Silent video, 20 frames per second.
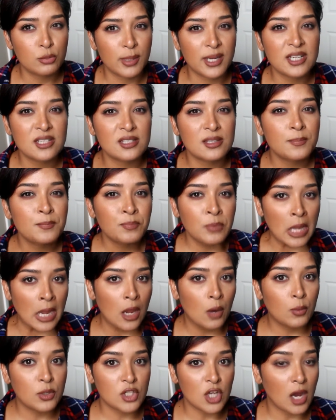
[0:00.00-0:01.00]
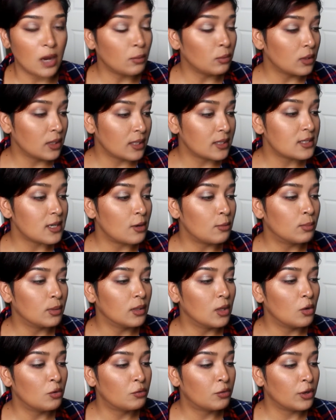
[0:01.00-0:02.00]
picks, which I will link down
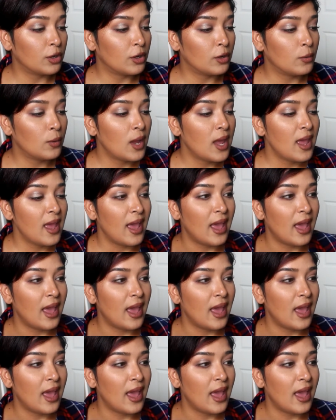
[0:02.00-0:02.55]
below for you.